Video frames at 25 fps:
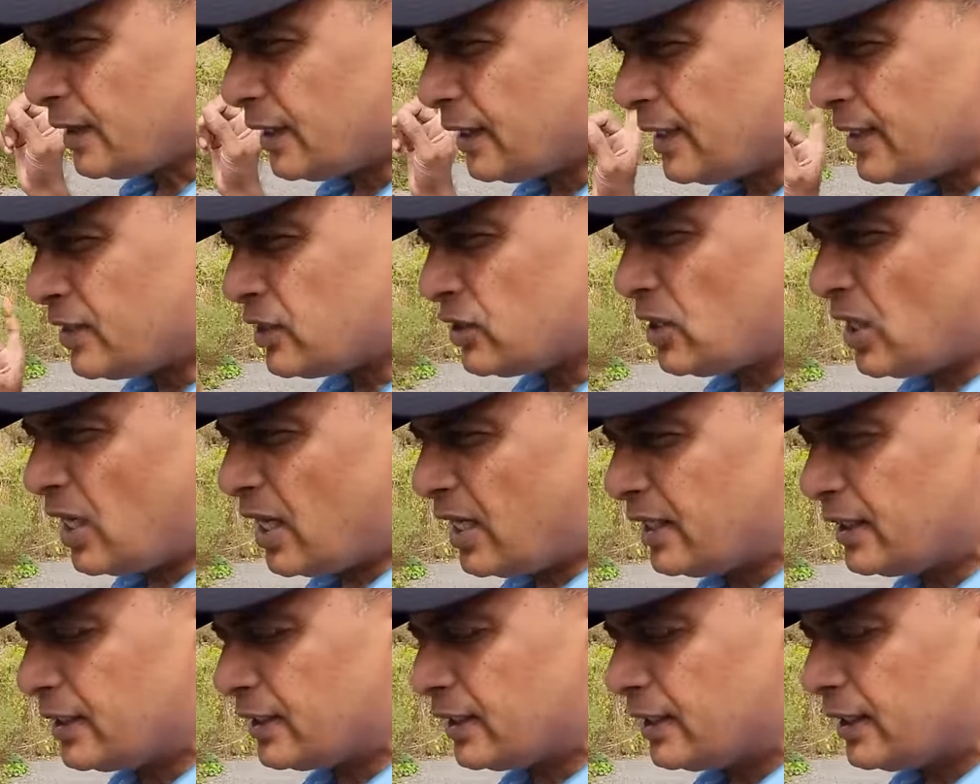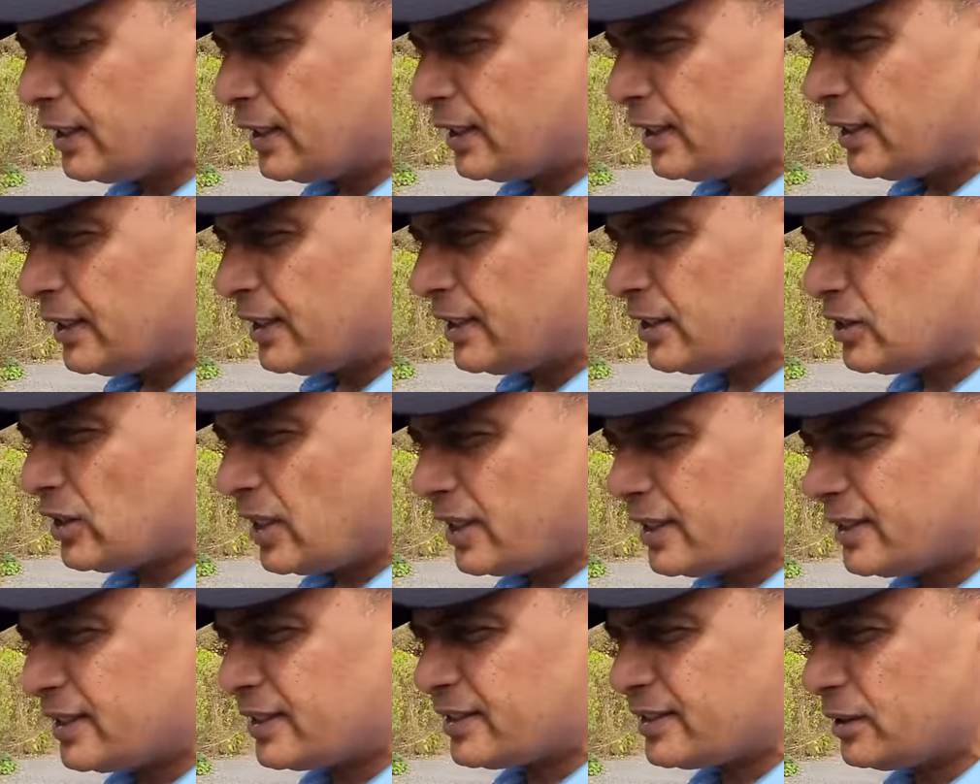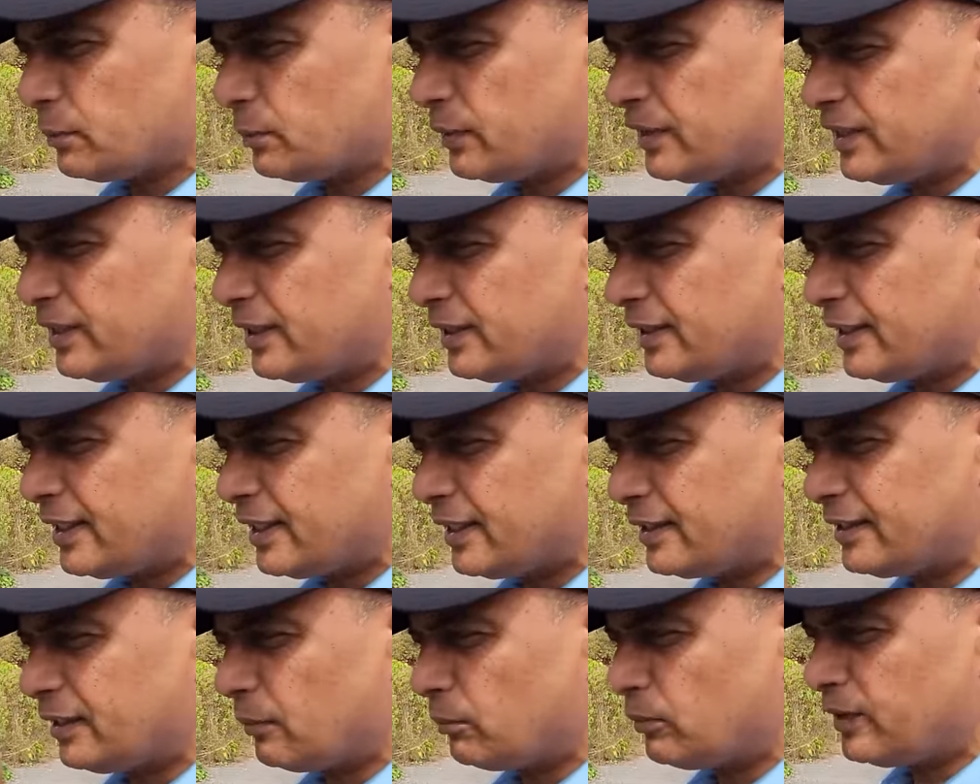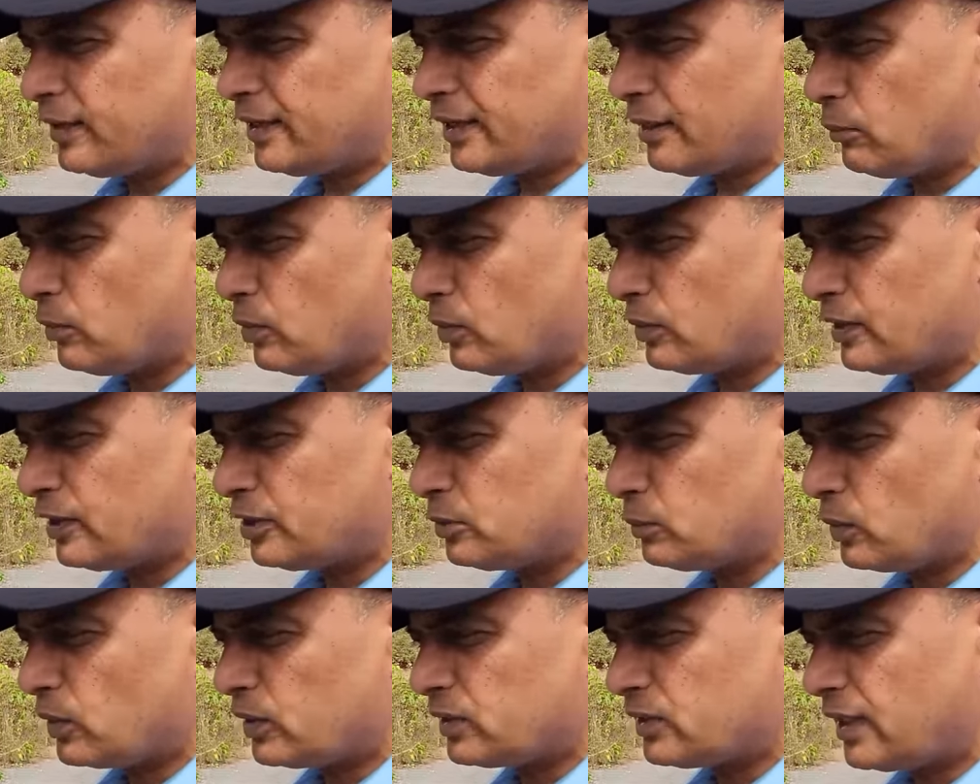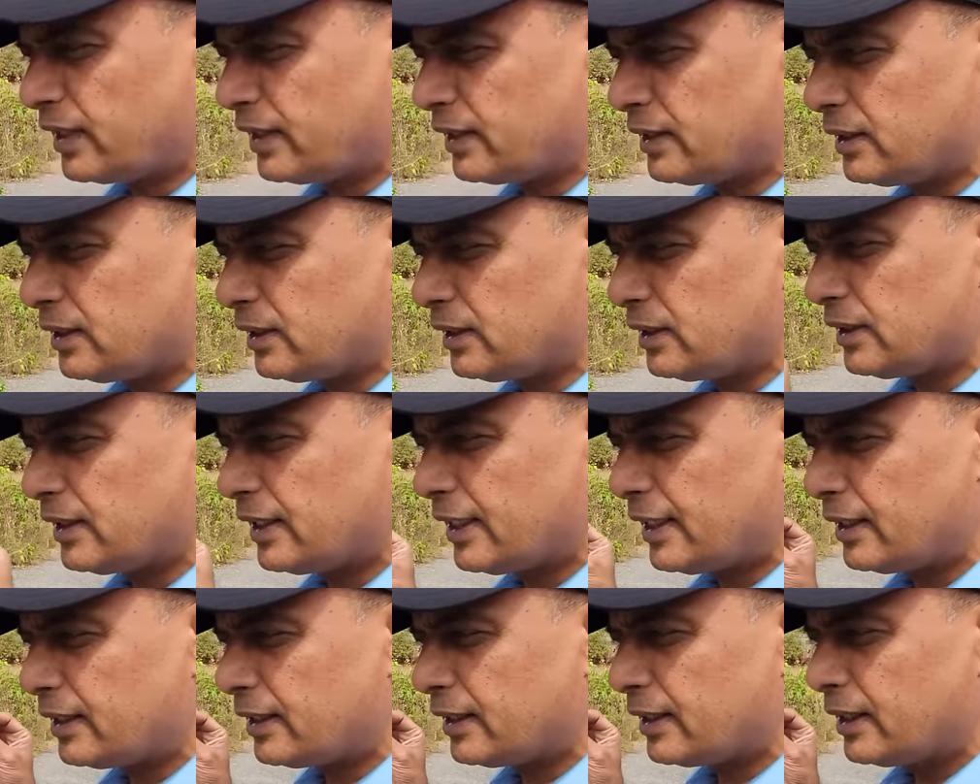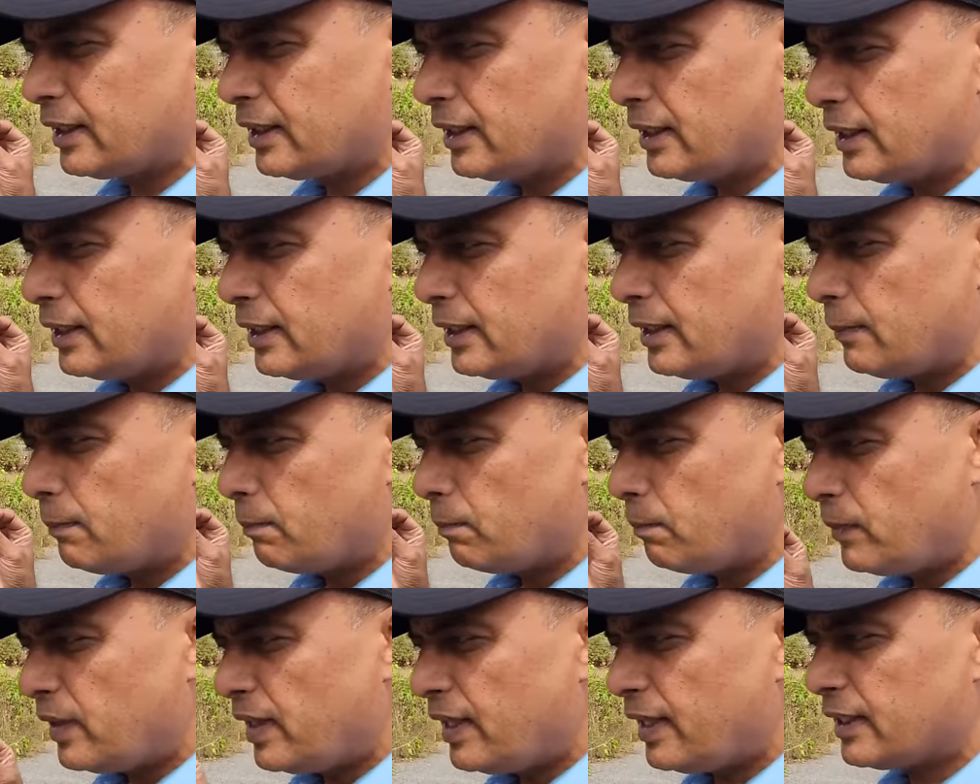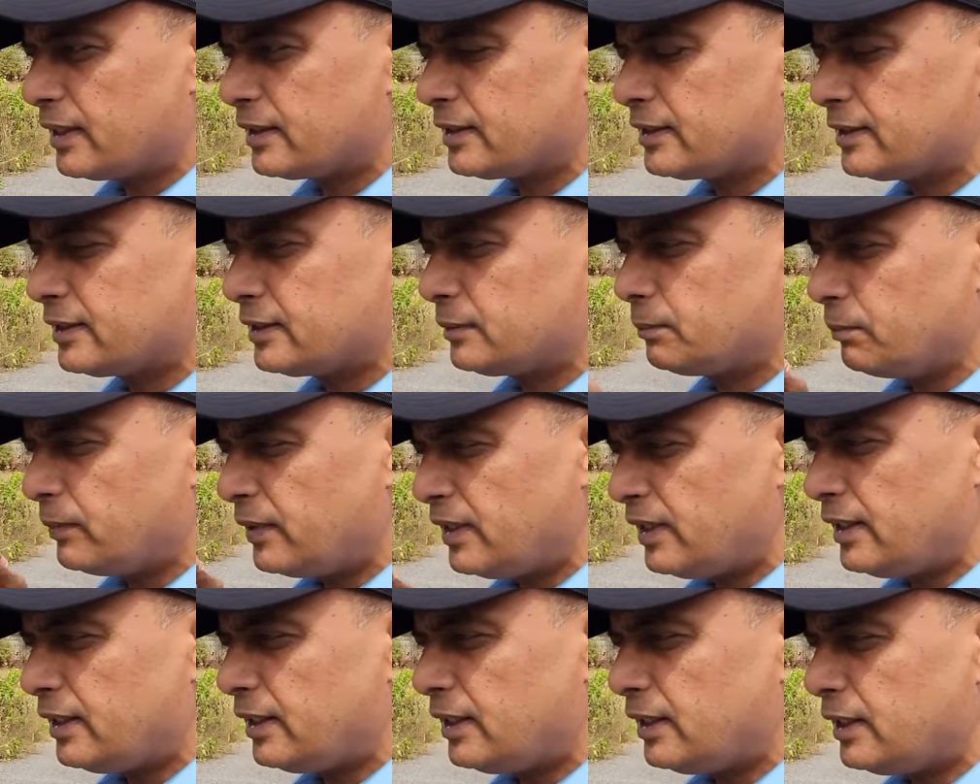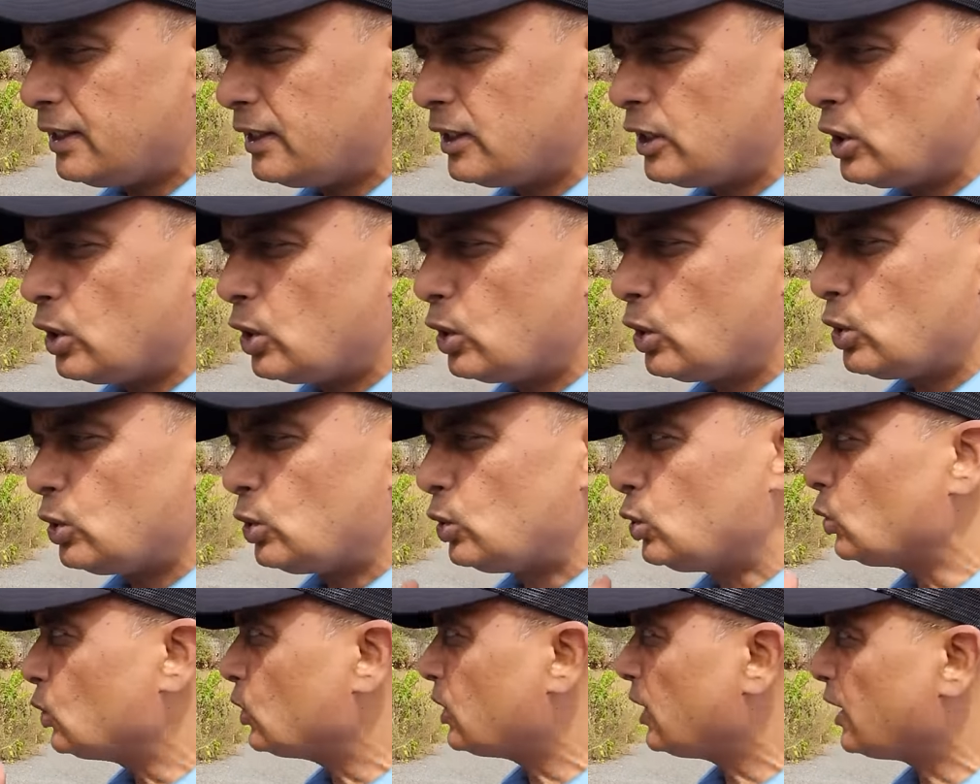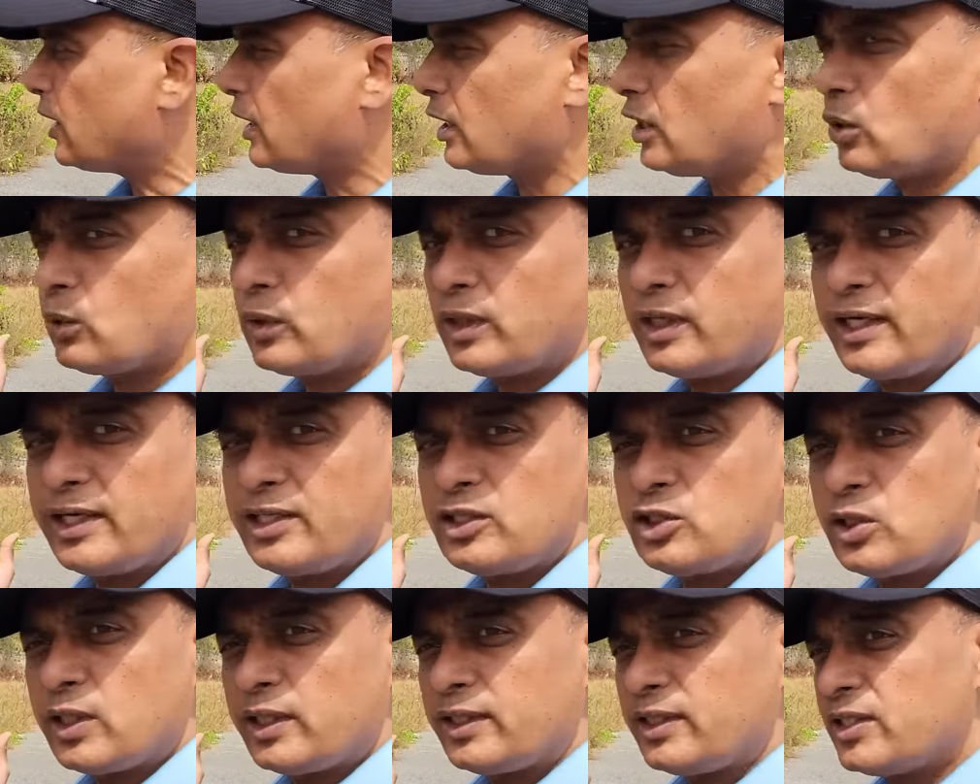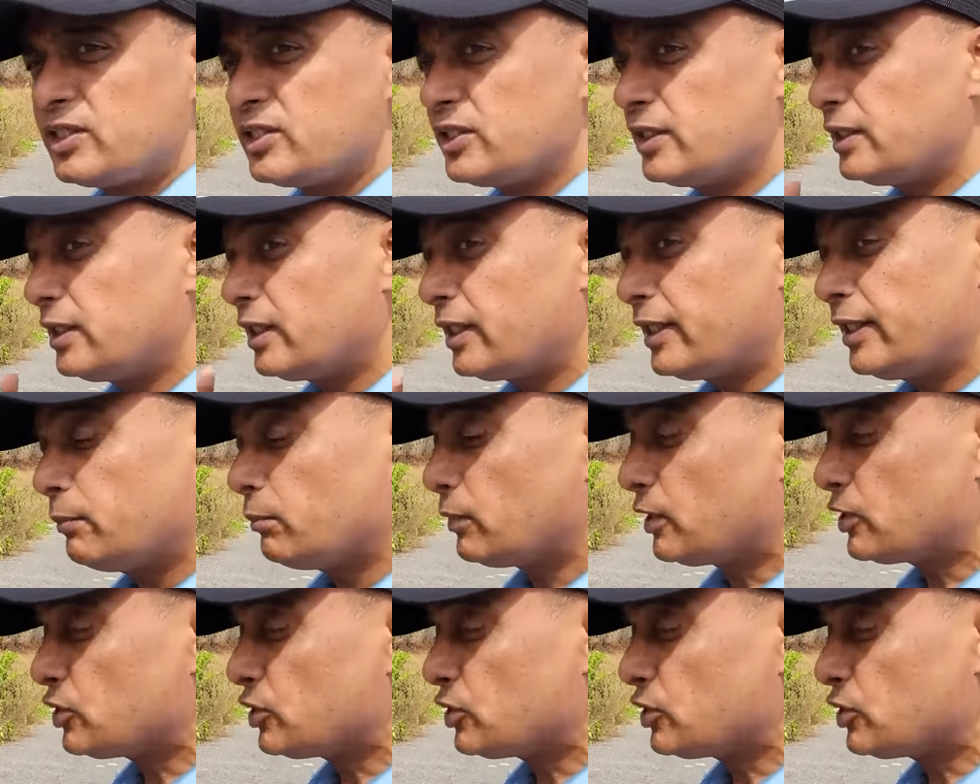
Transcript: It's not just a machine. There is something about this motorcycle that makes me look around and enjoy the scenery much